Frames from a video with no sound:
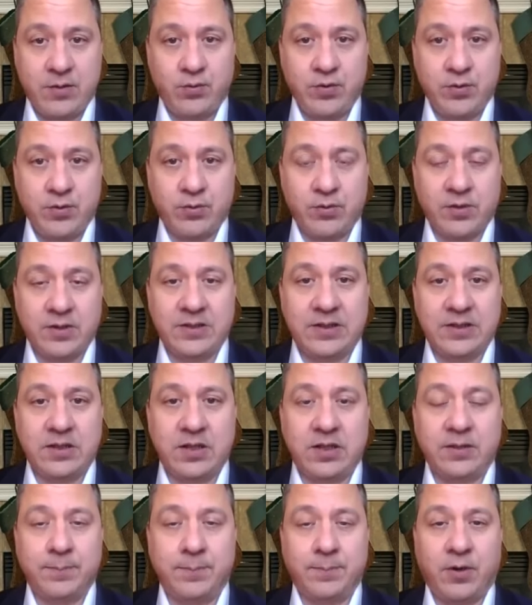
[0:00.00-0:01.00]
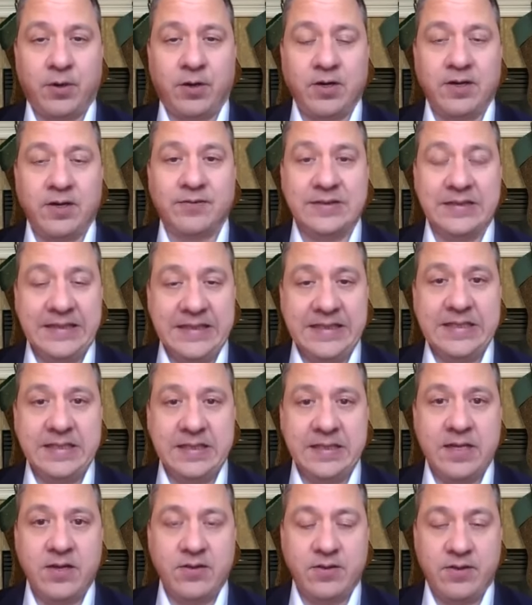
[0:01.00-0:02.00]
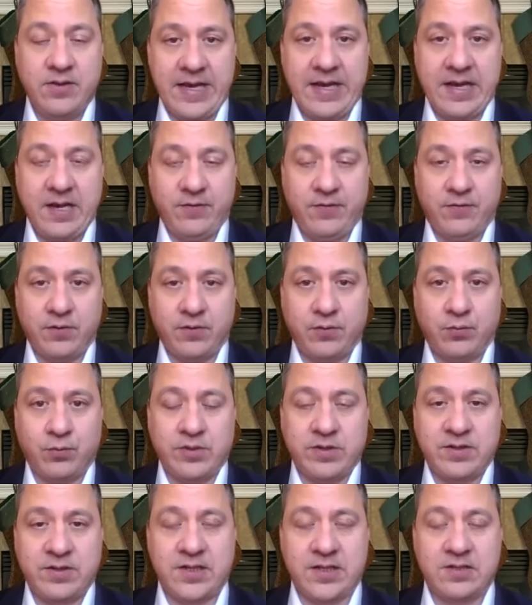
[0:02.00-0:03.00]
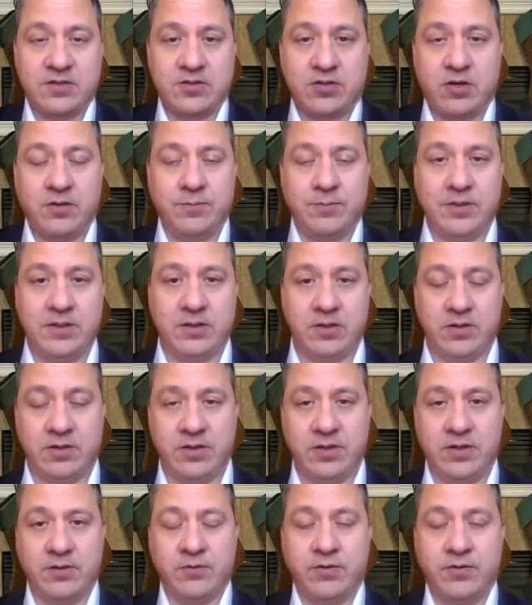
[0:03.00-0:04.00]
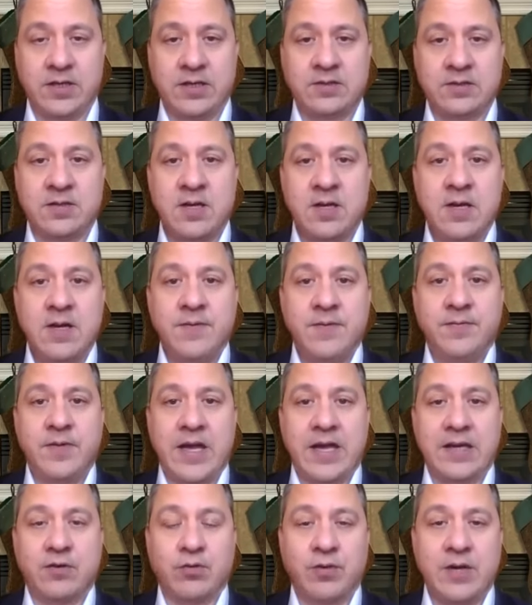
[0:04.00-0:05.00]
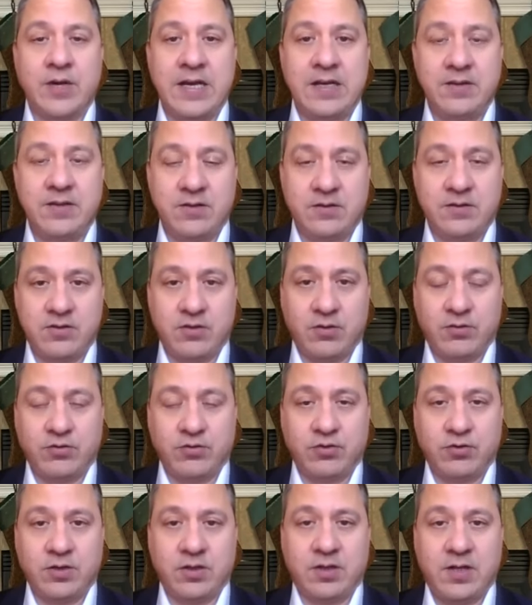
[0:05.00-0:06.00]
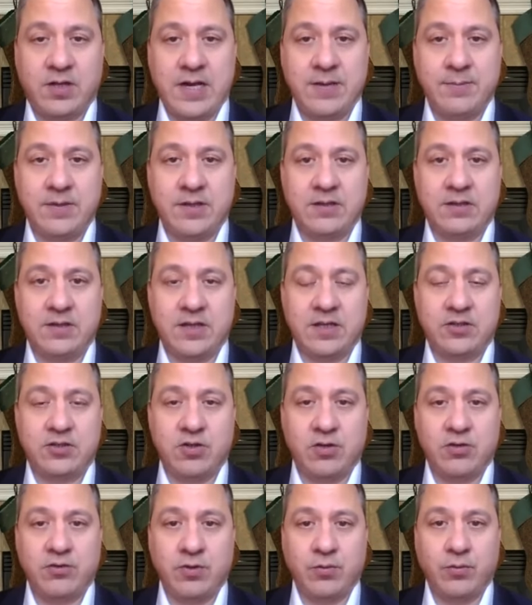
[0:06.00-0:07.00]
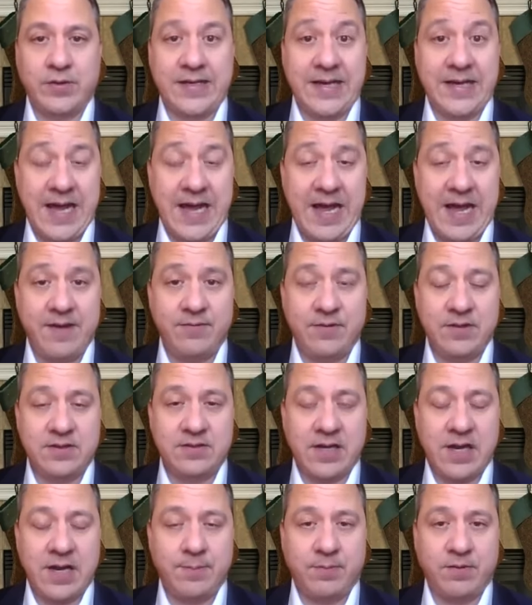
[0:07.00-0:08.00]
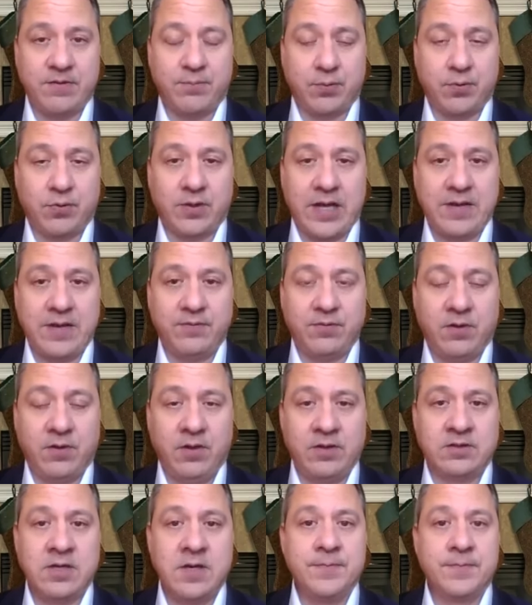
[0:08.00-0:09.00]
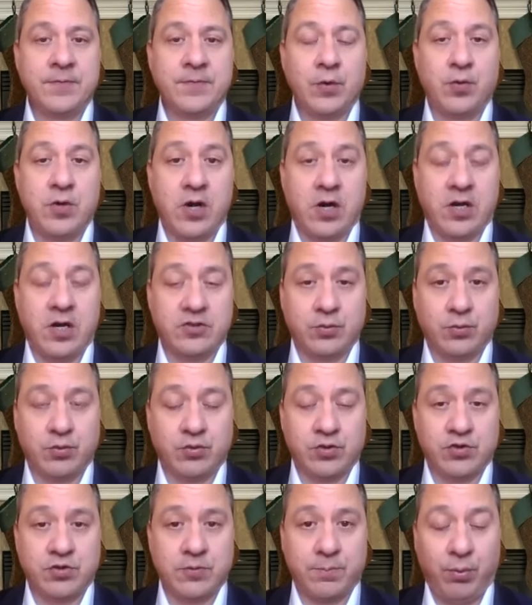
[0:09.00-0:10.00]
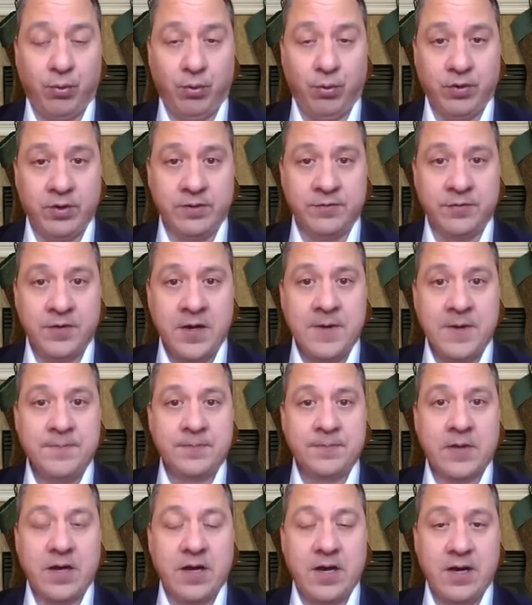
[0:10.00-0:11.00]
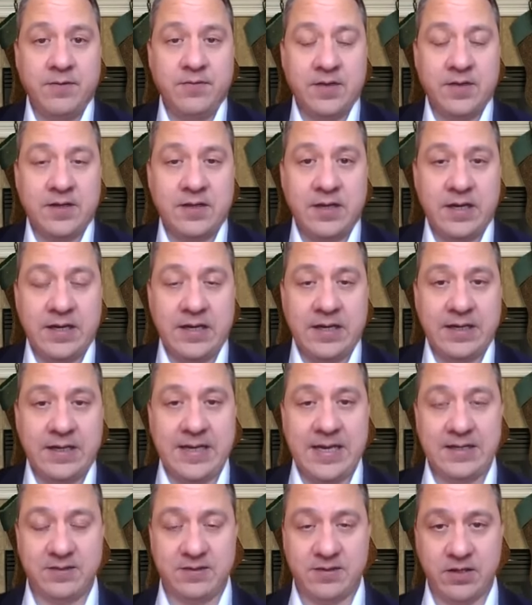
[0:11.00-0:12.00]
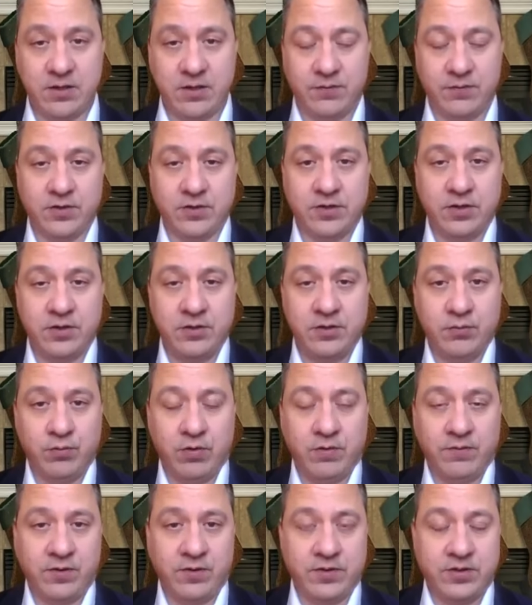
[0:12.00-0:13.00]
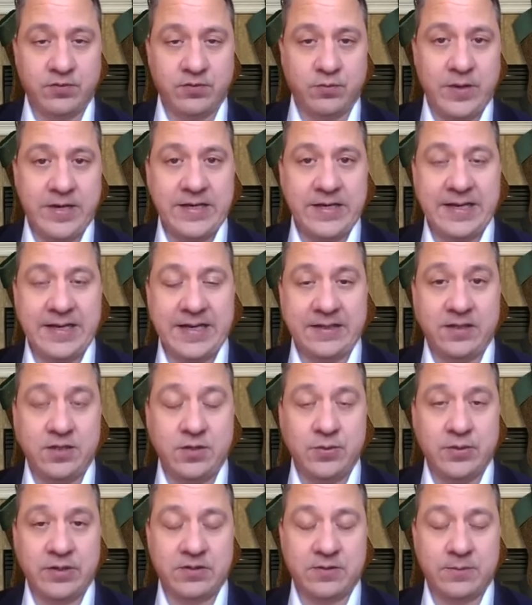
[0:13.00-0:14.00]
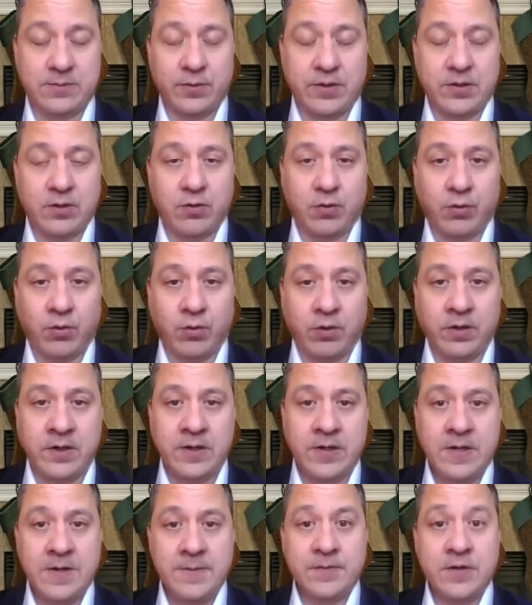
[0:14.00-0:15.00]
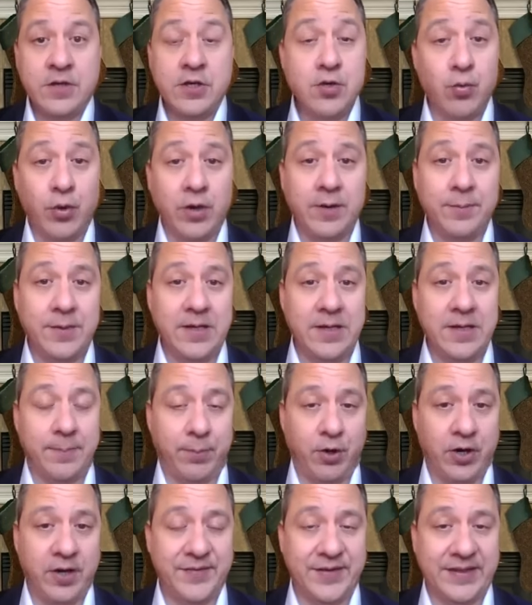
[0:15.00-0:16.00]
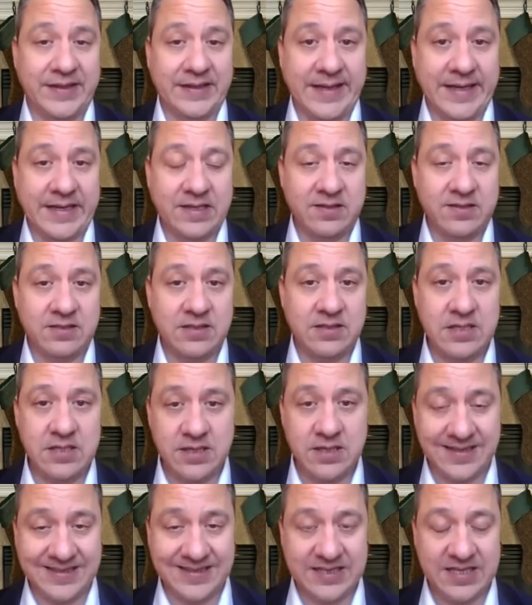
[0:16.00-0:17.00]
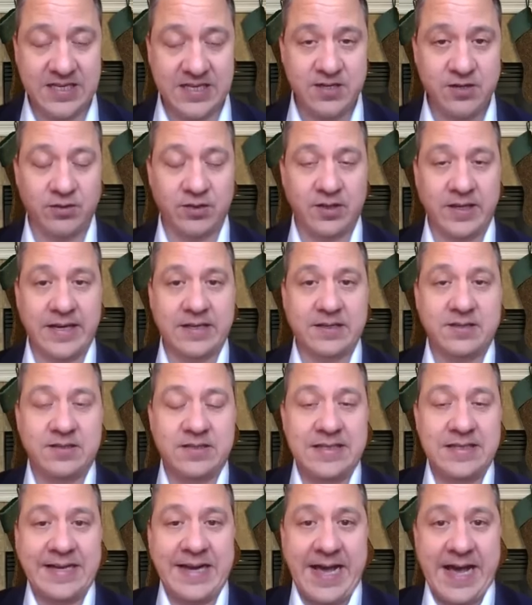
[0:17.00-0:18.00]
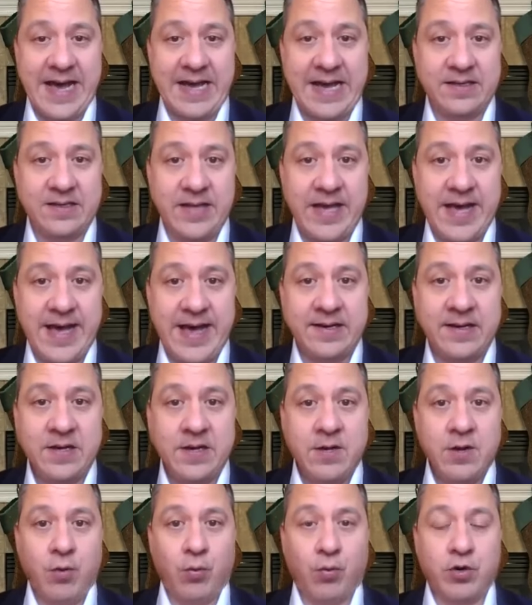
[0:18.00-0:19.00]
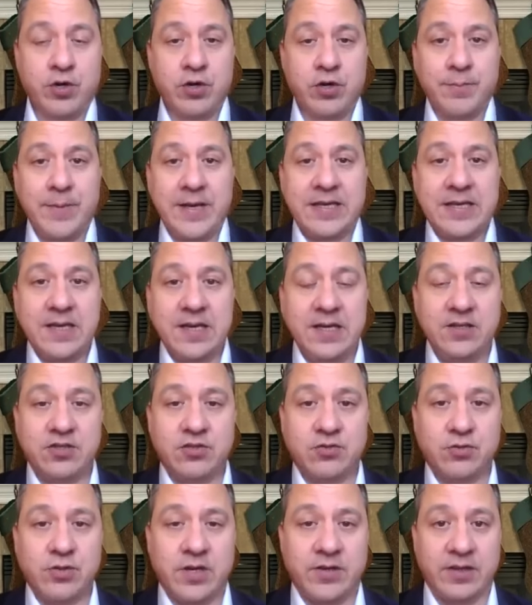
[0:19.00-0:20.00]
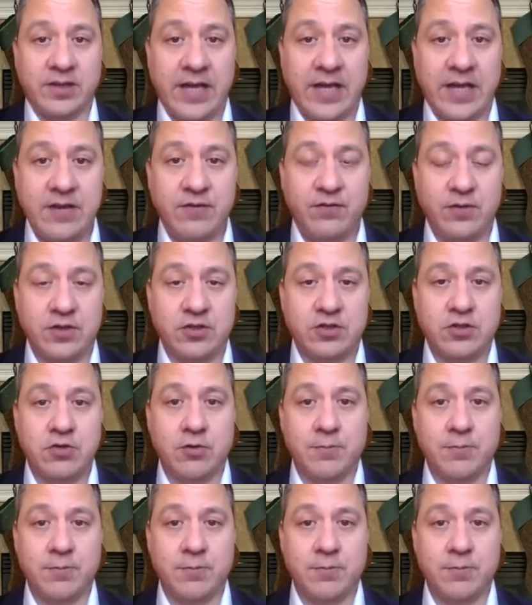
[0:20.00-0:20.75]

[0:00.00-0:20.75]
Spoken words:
We were a part of leading that effort with the Texas Heartbeat Law and other things that created this culture and climate that showed that we could have these type of pro-life laws. We also were supportive of the case that overturned Roe versus Wade at the U.S. Supreme Court. You want to be a part of a legacy, a 10-year legacy, and add to that where you're making history on the life issue.